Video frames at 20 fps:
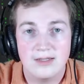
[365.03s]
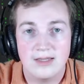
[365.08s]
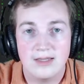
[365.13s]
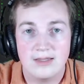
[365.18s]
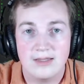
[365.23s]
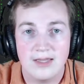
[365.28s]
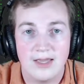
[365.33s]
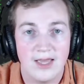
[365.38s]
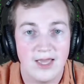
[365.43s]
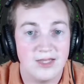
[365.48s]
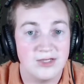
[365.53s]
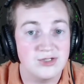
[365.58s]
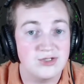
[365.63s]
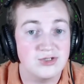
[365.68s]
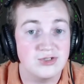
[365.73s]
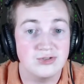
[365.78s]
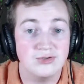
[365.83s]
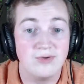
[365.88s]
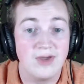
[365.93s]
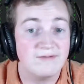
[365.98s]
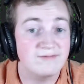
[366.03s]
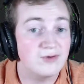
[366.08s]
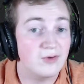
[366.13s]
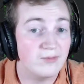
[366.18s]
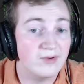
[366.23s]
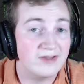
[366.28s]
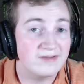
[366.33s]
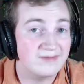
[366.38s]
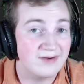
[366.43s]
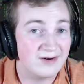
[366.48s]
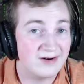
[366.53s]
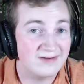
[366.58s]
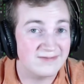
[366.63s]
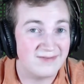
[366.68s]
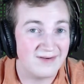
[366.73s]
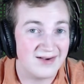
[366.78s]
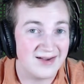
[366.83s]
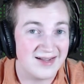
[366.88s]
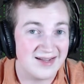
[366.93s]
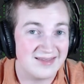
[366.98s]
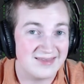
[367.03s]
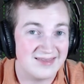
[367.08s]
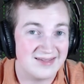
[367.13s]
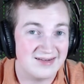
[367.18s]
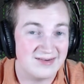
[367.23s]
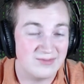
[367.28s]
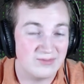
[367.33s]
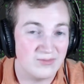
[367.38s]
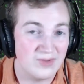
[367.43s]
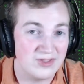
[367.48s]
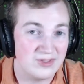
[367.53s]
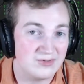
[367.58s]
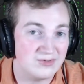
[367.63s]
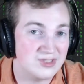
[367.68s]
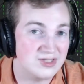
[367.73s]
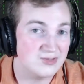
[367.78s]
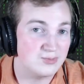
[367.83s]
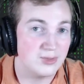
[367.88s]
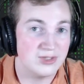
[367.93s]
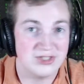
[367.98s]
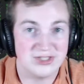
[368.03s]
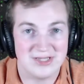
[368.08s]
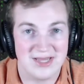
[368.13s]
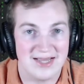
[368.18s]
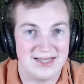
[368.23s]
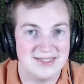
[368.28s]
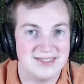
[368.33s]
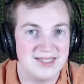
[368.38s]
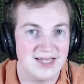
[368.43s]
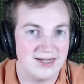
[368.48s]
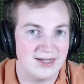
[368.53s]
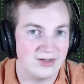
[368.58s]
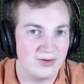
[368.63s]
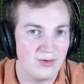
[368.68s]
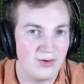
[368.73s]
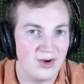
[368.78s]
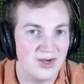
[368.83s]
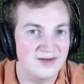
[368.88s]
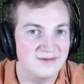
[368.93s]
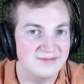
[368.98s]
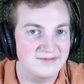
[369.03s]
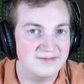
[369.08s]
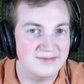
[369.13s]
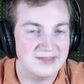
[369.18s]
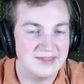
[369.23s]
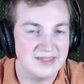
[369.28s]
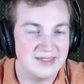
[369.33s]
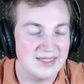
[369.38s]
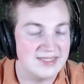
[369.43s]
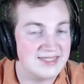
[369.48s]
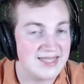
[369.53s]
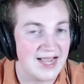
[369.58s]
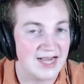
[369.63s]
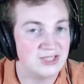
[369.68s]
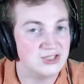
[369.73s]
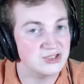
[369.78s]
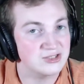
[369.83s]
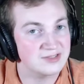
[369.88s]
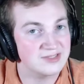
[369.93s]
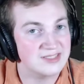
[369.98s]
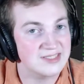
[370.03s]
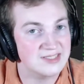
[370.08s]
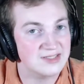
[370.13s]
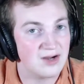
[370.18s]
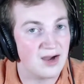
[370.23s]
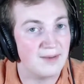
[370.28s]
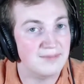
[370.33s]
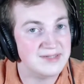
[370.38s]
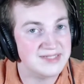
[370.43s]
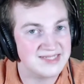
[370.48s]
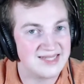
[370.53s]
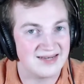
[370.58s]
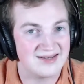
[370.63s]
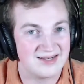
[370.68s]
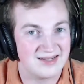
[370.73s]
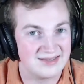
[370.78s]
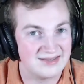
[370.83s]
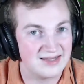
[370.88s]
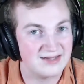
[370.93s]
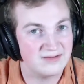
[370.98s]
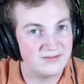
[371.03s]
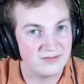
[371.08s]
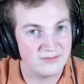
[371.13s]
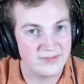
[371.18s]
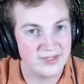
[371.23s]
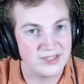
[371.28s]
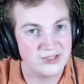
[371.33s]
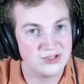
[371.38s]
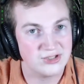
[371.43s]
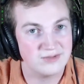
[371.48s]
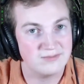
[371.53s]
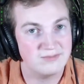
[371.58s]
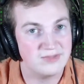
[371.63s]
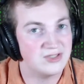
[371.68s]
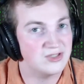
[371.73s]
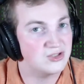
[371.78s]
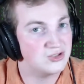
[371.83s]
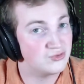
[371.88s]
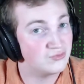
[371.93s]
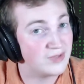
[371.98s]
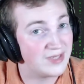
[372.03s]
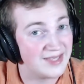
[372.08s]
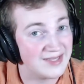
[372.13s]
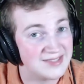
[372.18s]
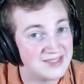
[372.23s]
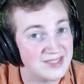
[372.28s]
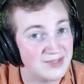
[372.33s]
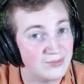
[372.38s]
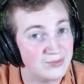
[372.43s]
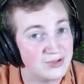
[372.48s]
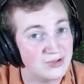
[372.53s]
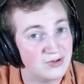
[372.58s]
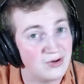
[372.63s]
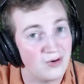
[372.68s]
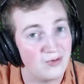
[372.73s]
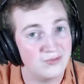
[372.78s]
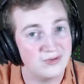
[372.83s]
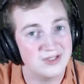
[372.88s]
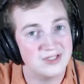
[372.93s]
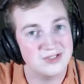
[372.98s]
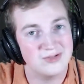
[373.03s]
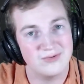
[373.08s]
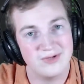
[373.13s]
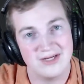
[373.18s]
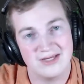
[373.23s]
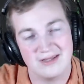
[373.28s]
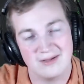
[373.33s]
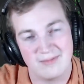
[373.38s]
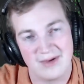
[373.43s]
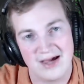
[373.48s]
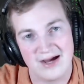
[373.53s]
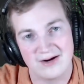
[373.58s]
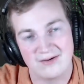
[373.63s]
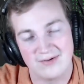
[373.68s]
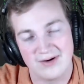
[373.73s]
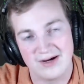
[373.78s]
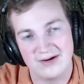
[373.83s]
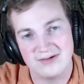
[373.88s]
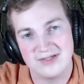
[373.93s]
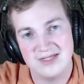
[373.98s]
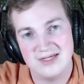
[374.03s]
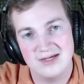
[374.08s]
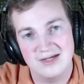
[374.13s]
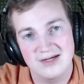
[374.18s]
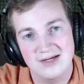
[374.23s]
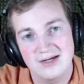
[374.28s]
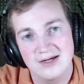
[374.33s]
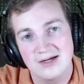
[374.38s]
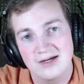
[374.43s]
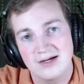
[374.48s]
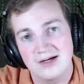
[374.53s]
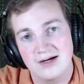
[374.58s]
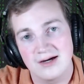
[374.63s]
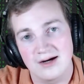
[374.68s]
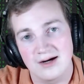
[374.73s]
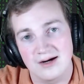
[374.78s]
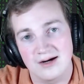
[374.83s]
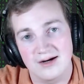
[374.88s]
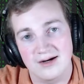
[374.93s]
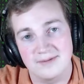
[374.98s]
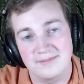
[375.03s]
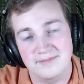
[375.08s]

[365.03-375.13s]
and you have no way of verifying that when you switch that setting off, it's actually stopped sending that information, because you can't see what the code is doing in the background.